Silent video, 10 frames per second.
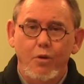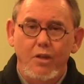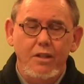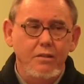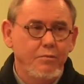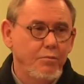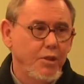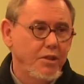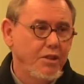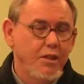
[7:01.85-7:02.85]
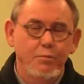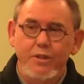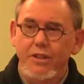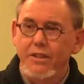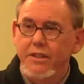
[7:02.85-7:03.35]
BOA, Building on
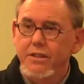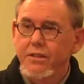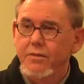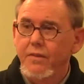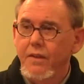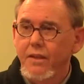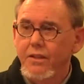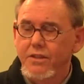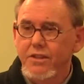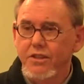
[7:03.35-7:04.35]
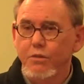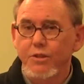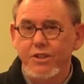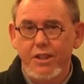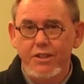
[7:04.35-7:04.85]
Abilities, is
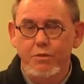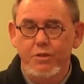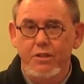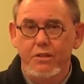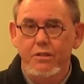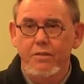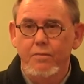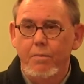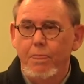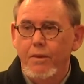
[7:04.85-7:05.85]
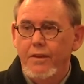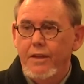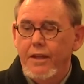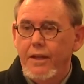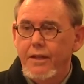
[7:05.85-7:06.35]
system adjustment.
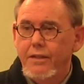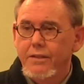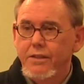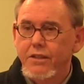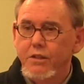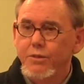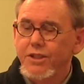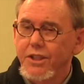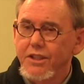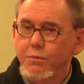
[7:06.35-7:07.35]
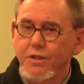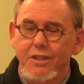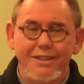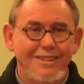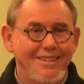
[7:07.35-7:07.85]
And system
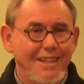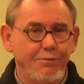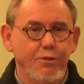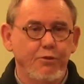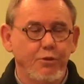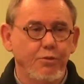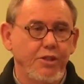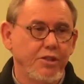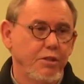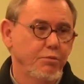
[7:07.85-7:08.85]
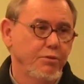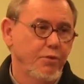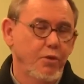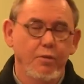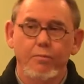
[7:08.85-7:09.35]
adjustment is different from system
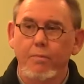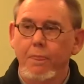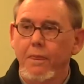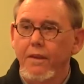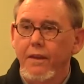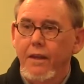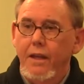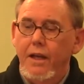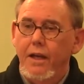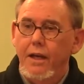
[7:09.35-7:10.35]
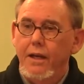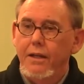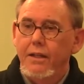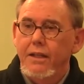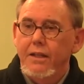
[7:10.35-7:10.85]
reform.
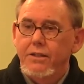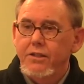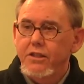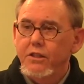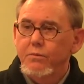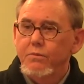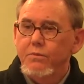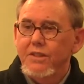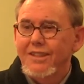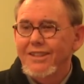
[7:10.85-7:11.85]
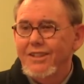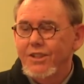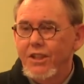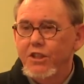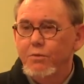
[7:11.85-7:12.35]
System
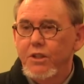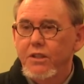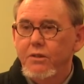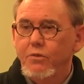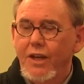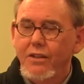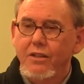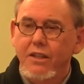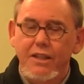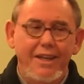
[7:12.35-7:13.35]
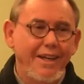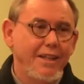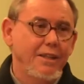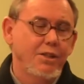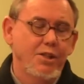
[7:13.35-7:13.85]
adjustment, rather than
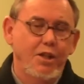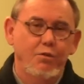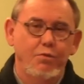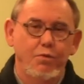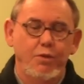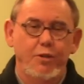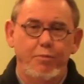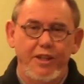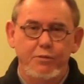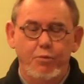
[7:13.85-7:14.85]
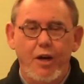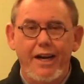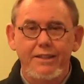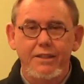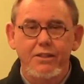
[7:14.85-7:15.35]
aligning itself with best
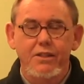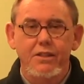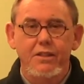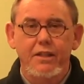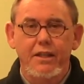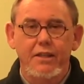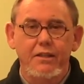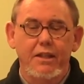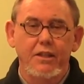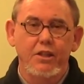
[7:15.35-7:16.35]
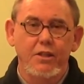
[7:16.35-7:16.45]
practice, and